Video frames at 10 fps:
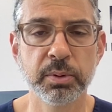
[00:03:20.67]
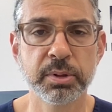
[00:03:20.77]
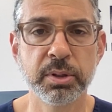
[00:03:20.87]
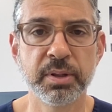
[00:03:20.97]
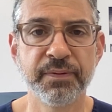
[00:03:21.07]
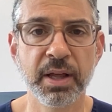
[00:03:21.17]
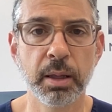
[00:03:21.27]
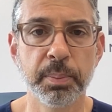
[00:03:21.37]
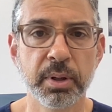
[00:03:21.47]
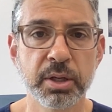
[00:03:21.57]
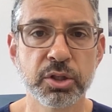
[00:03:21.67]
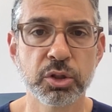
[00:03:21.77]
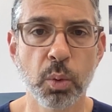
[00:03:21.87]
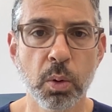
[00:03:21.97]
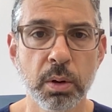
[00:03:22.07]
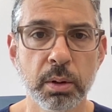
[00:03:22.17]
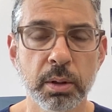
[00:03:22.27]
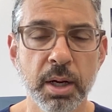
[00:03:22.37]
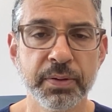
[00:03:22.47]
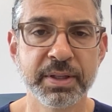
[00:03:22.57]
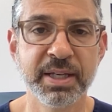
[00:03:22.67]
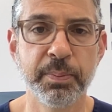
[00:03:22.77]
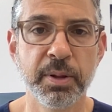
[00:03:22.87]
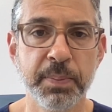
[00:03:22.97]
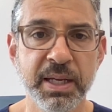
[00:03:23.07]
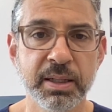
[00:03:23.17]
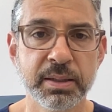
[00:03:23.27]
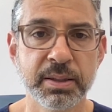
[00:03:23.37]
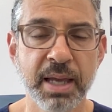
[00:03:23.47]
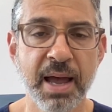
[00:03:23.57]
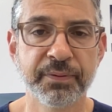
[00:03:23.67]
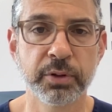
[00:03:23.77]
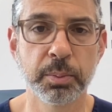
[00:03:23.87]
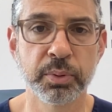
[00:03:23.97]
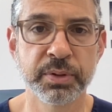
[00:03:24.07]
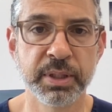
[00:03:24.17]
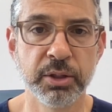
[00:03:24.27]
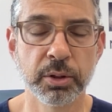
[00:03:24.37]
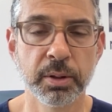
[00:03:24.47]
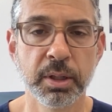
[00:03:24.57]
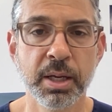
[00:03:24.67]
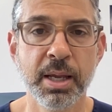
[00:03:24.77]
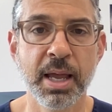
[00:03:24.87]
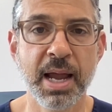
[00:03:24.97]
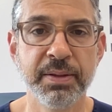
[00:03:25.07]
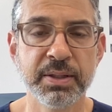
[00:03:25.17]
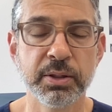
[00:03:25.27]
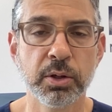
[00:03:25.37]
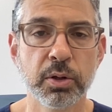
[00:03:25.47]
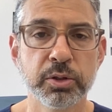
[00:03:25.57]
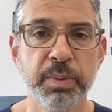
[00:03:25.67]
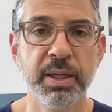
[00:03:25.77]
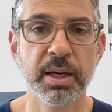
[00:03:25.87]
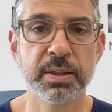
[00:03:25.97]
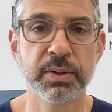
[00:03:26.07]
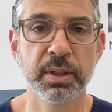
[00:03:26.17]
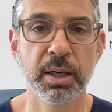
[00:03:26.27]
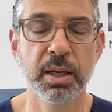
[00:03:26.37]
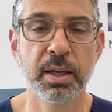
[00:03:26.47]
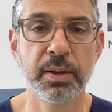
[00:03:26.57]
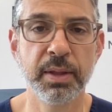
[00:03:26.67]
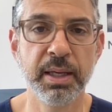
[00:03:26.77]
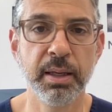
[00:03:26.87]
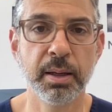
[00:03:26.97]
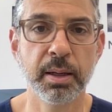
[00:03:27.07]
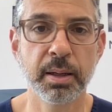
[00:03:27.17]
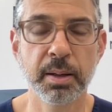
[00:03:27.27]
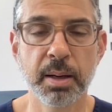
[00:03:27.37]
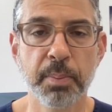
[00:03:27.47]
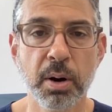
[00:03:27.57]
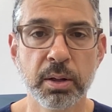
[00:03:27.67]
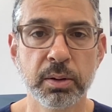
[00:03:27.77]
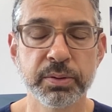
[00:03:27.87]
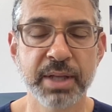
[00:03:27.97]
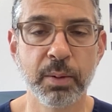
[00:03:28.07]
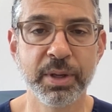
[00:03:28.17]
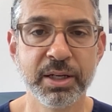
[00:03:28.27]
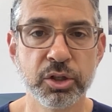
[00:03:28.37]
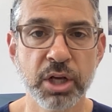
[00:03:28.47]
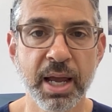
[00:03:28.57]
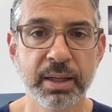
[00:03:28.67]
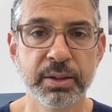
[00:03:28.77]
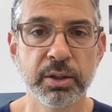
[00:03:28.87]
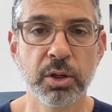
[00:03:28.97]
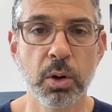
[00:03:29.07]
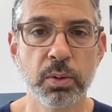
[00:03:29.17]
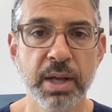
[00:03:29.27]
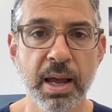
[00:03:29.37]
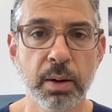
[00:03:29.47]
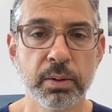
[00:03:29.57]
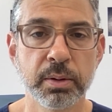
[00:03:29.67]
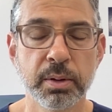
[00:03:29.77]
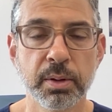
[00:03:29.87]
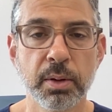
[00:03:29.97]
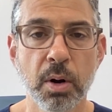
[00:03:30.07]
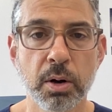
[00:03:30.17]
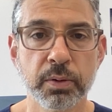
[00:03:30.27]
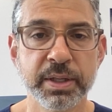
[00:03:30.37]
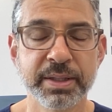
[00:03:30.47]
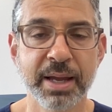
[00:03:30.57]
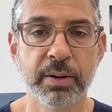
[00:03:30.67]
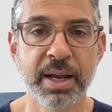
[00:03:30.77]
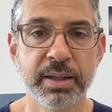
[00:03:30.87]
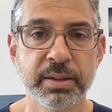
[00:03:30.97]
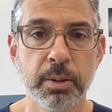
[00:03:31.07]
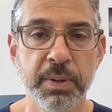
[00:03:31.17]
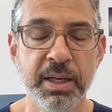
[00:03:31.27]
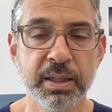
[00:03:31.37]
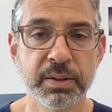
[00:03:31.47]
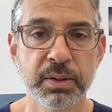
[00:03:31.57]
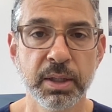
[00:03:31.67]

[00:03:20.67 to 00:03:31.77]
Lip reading: to develop a sore on the tip of the penis after the procedure. And this occurs because the particles that we inject go down arteries that are headed to the penis.